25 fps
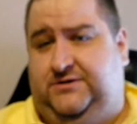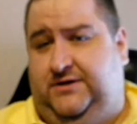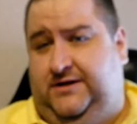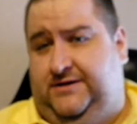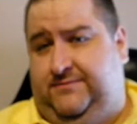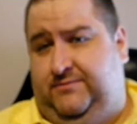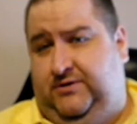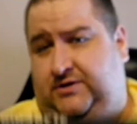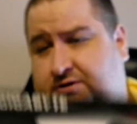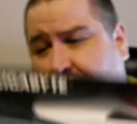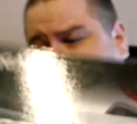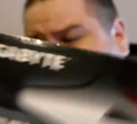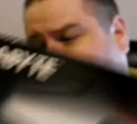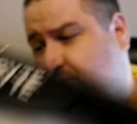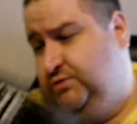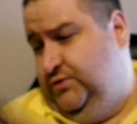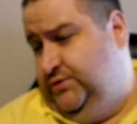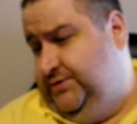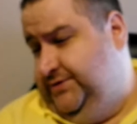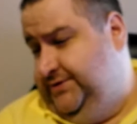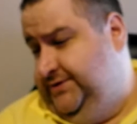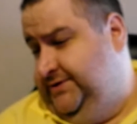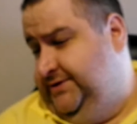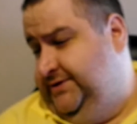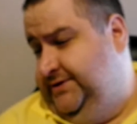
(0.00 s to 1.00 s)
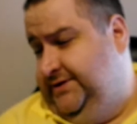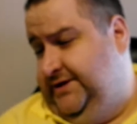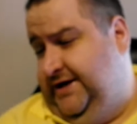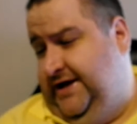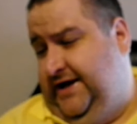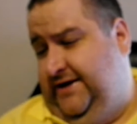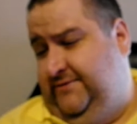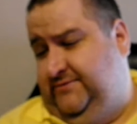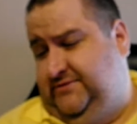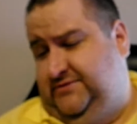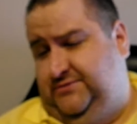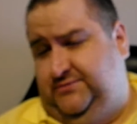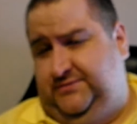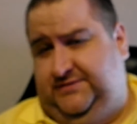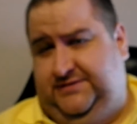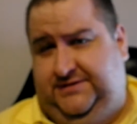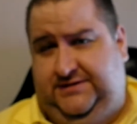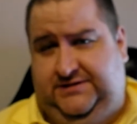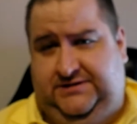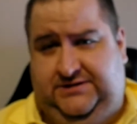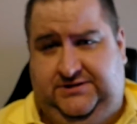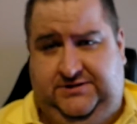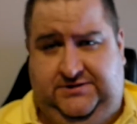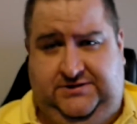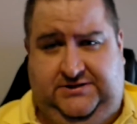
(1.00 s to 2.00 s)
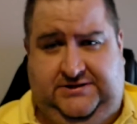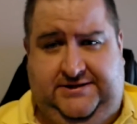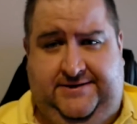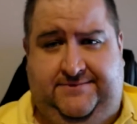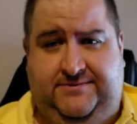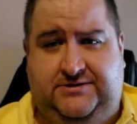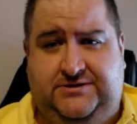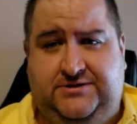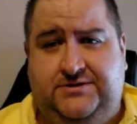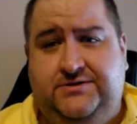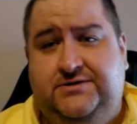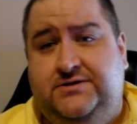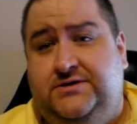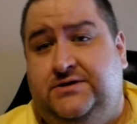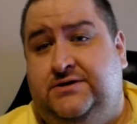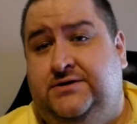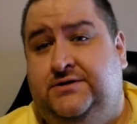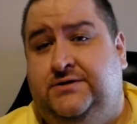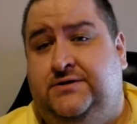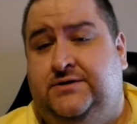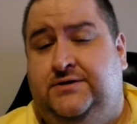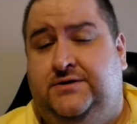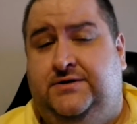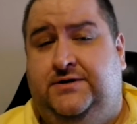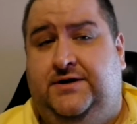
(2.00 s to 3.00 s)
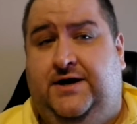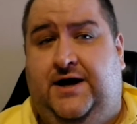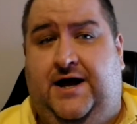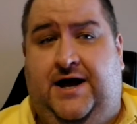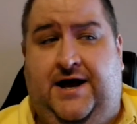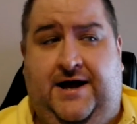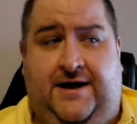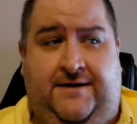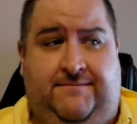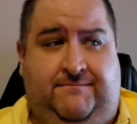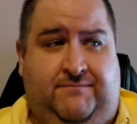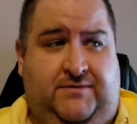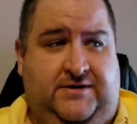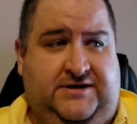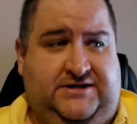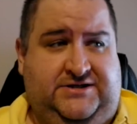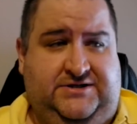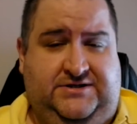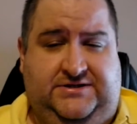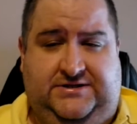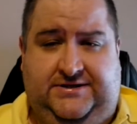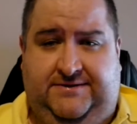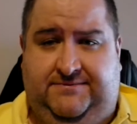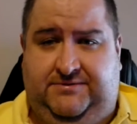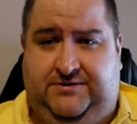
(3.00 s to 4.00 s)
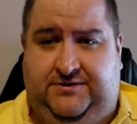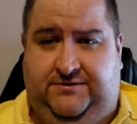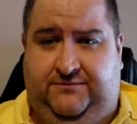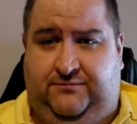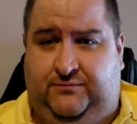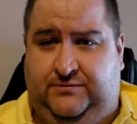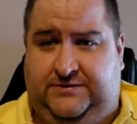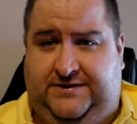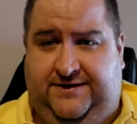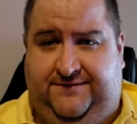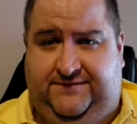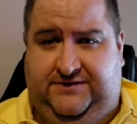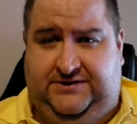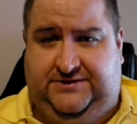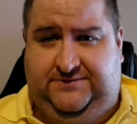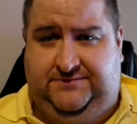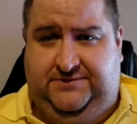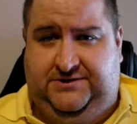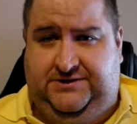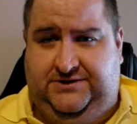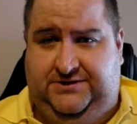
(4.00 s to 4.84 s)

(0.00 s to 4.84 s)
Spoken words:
my old board, which was an Asus Sabertooth. My Asus Sabertooth was having some issues,